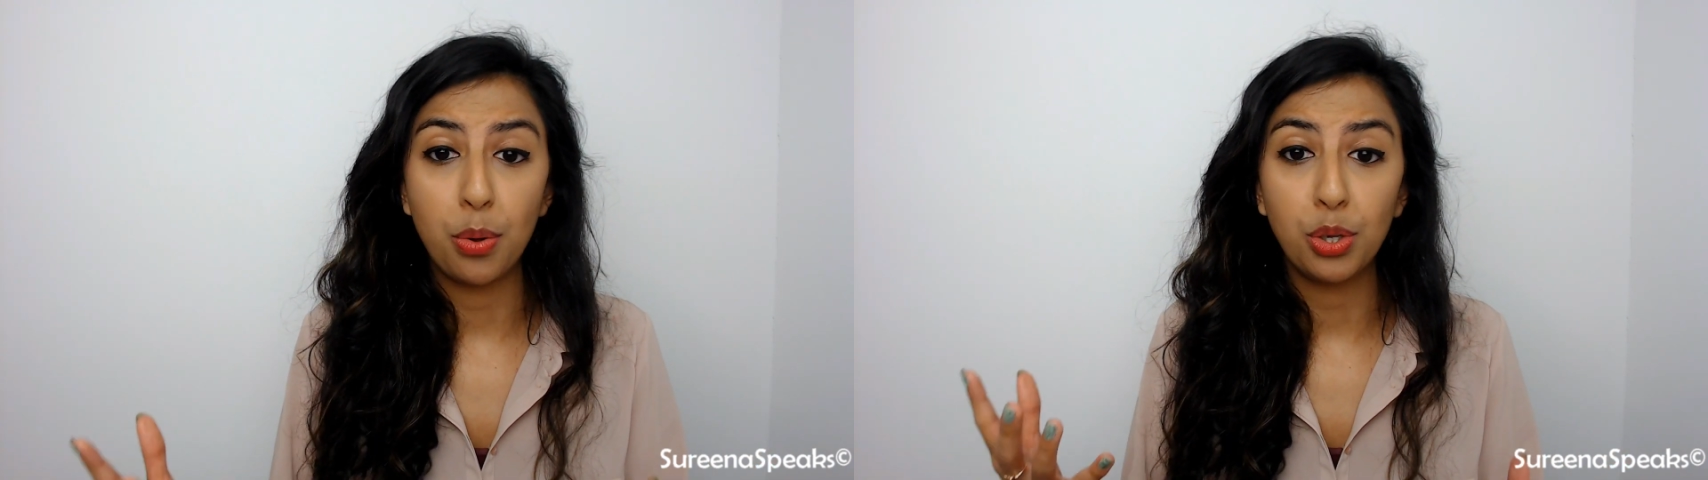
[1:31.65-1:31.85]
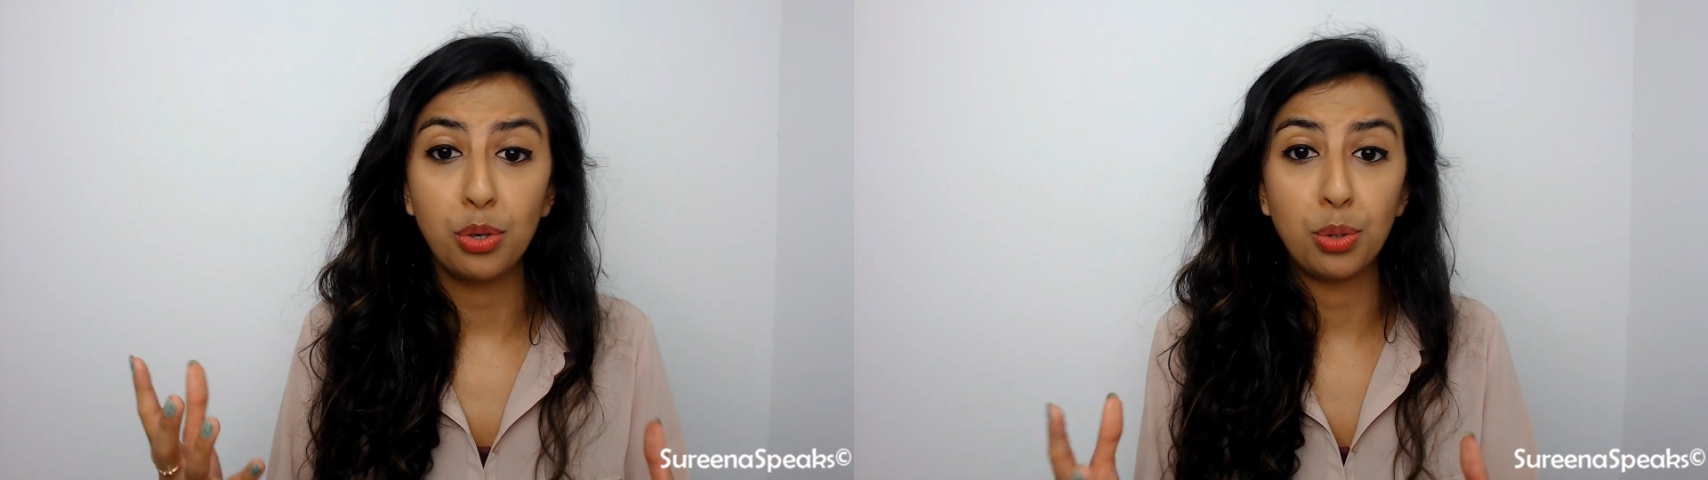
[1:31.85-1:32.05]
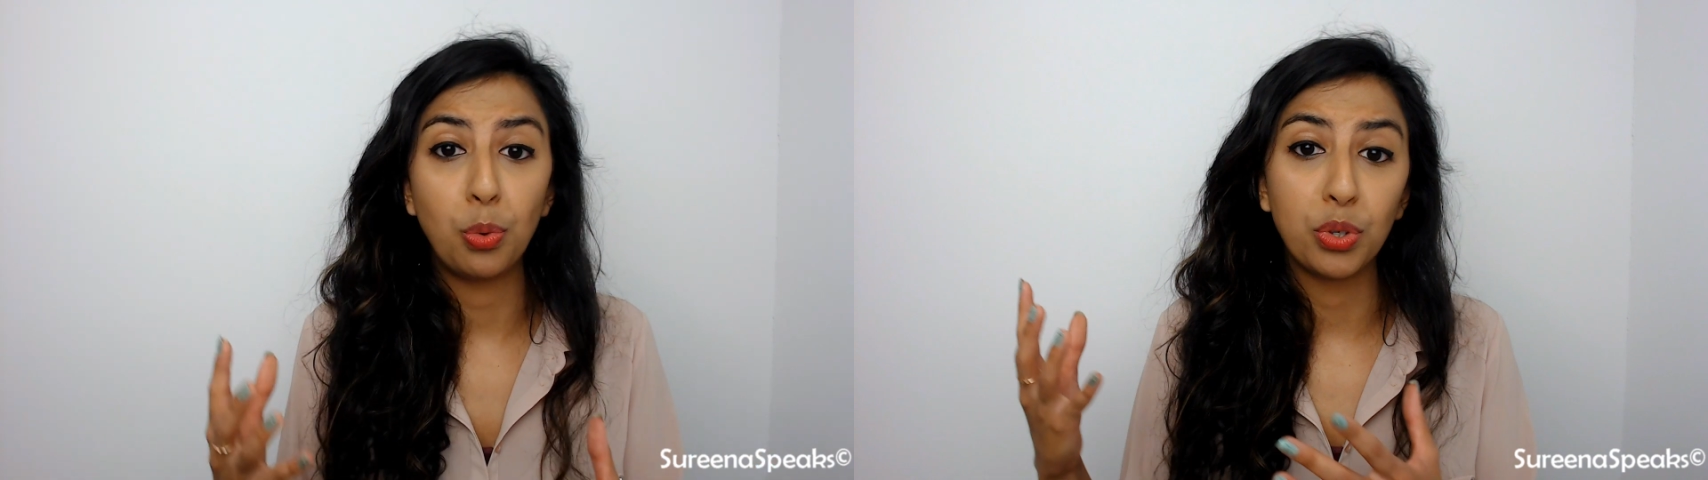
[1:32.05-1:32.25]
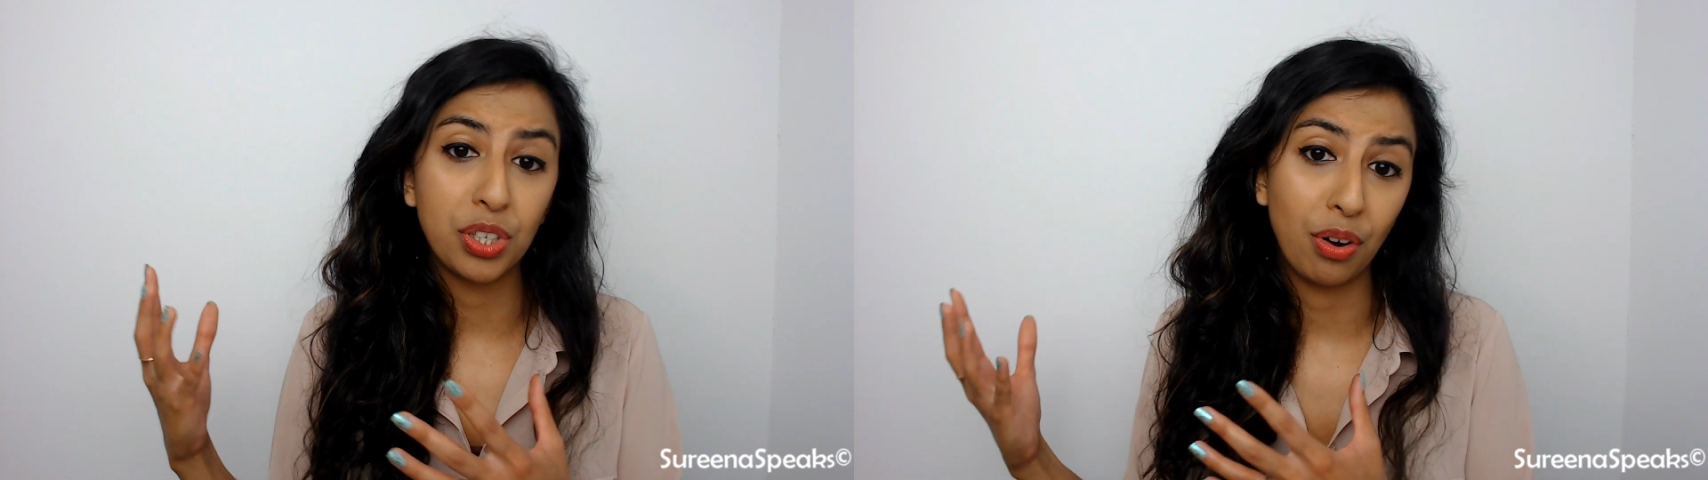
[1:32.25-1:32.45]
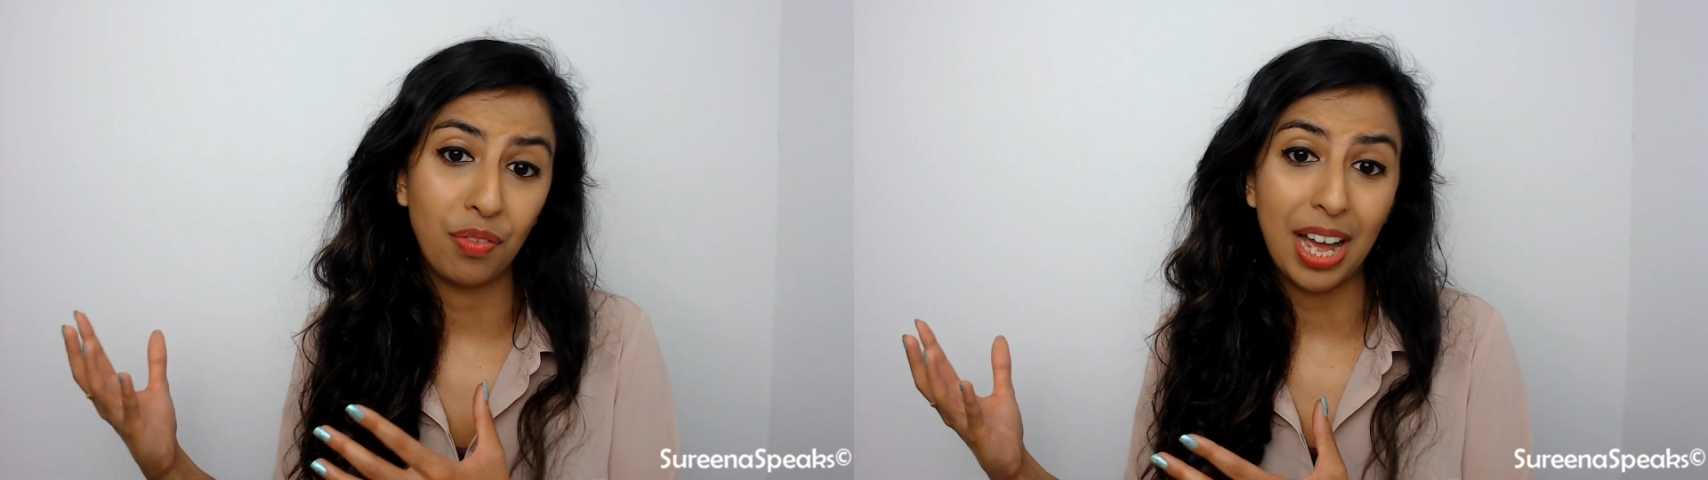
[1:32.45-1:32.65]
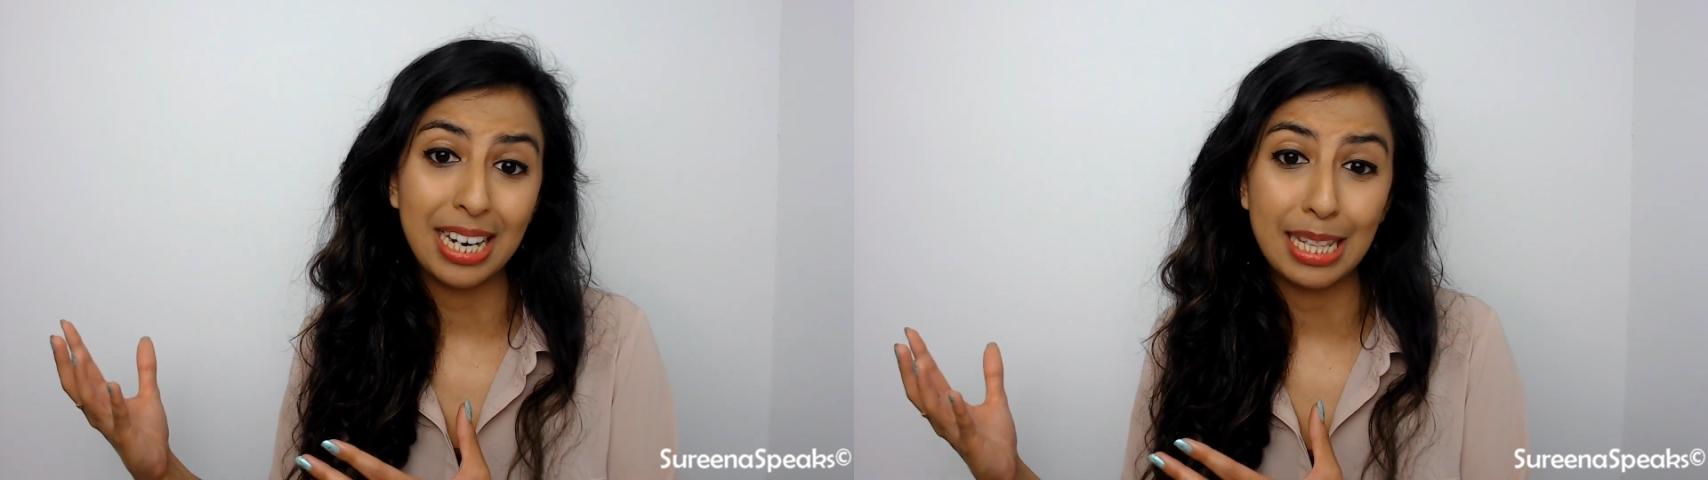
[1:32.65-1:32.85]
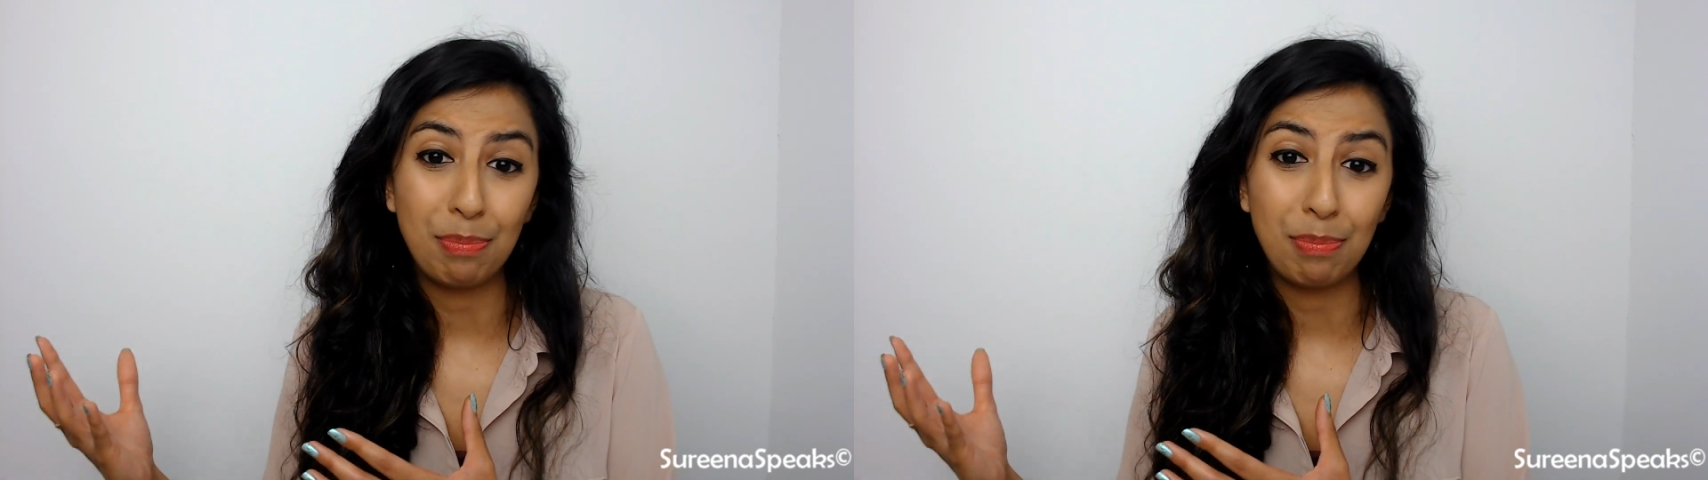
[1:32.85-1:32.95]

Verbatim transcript: you do also refer to the